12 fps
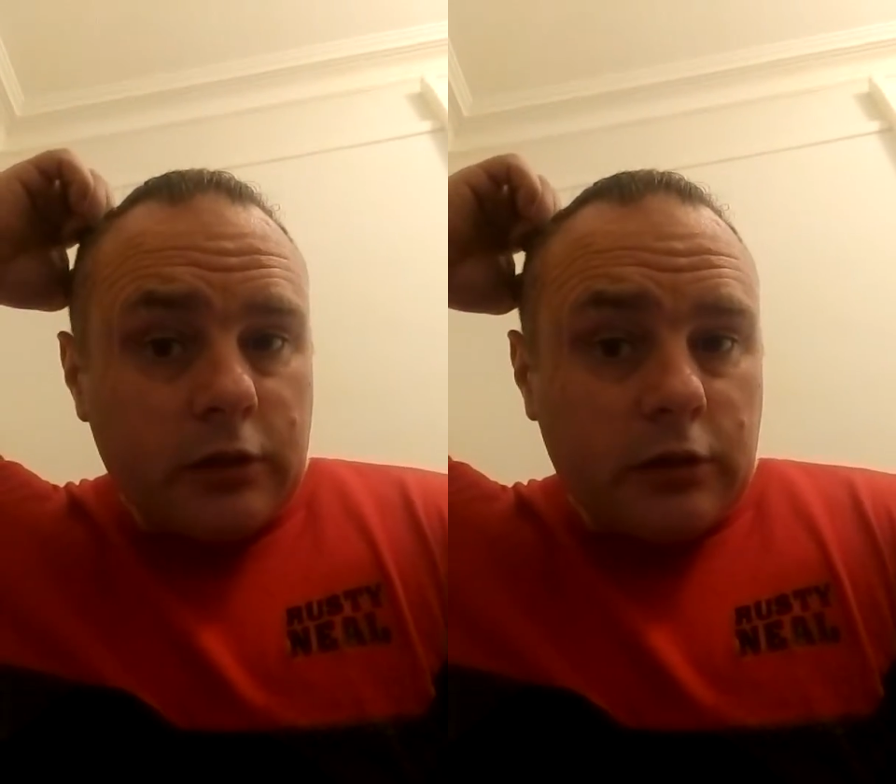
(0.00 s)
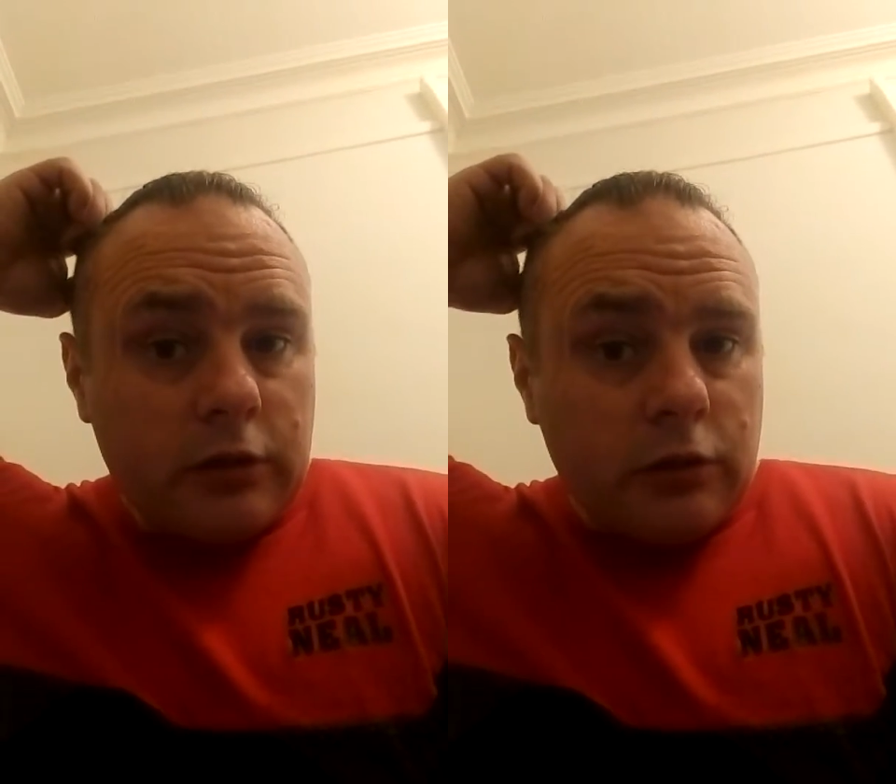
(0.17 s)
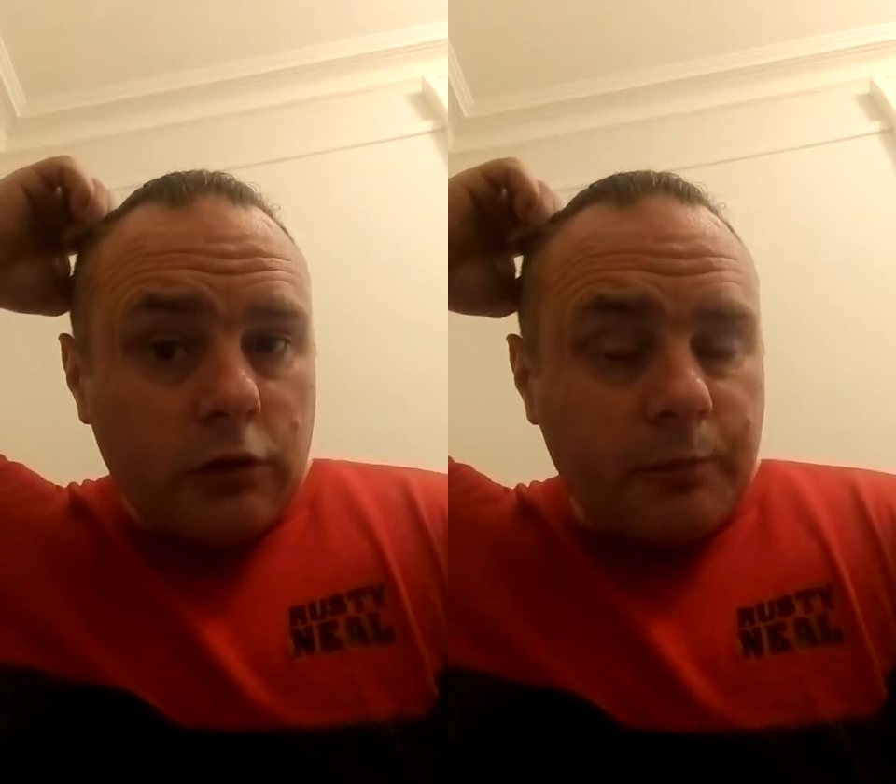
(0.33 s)

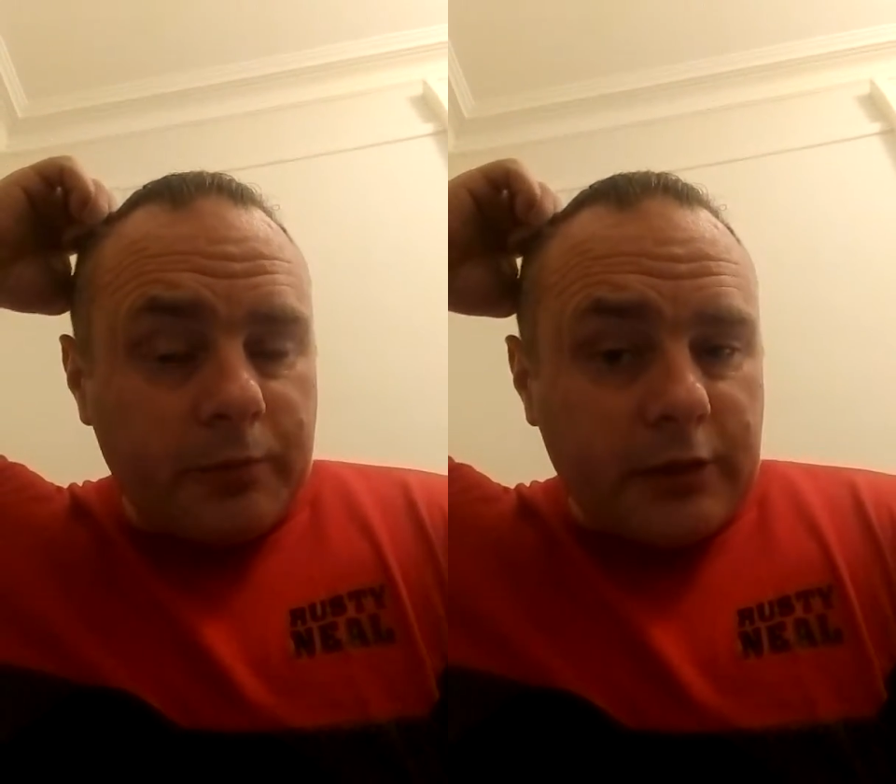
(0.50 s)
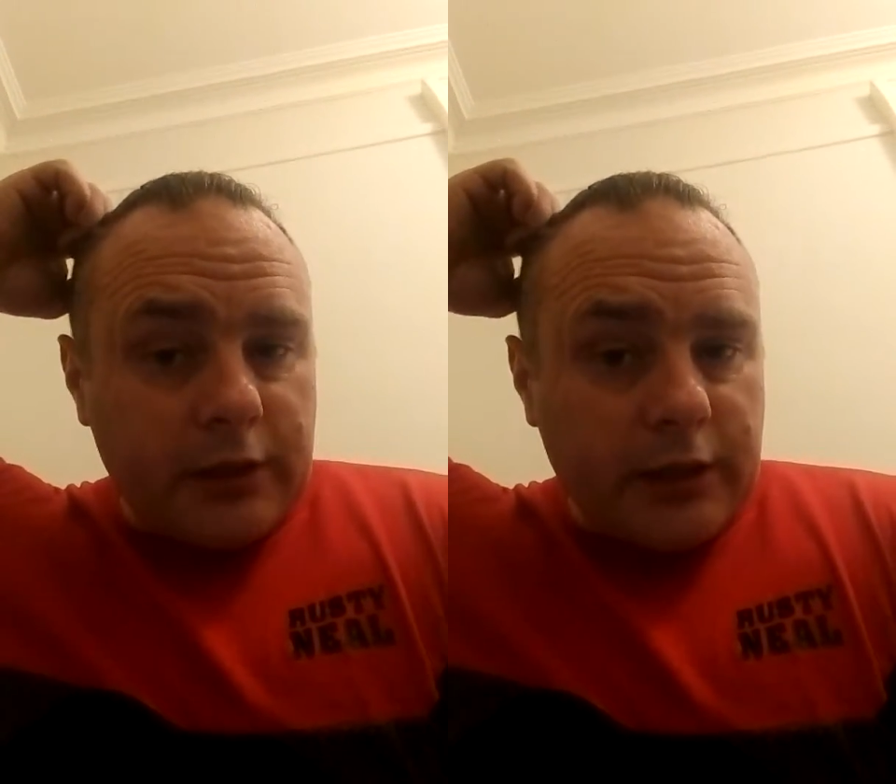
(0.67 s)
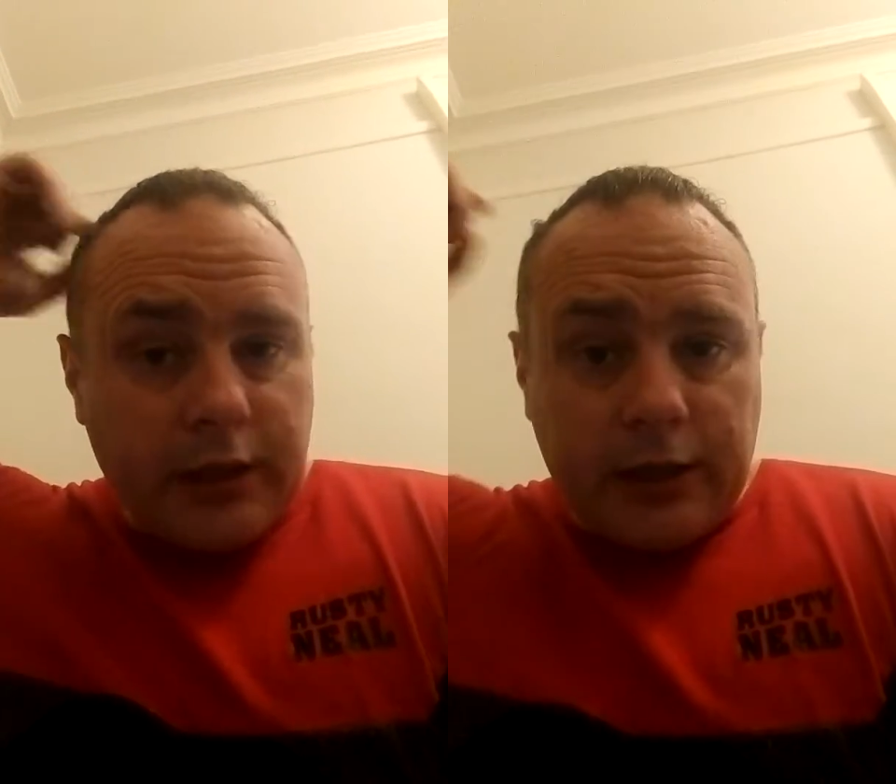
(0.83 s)
up
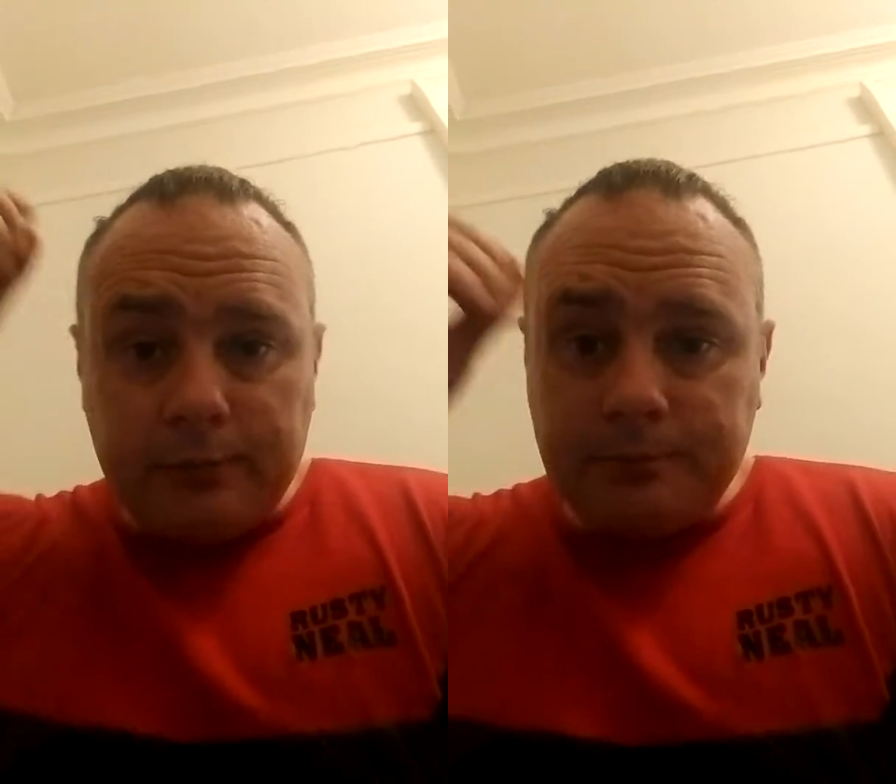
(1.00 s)
in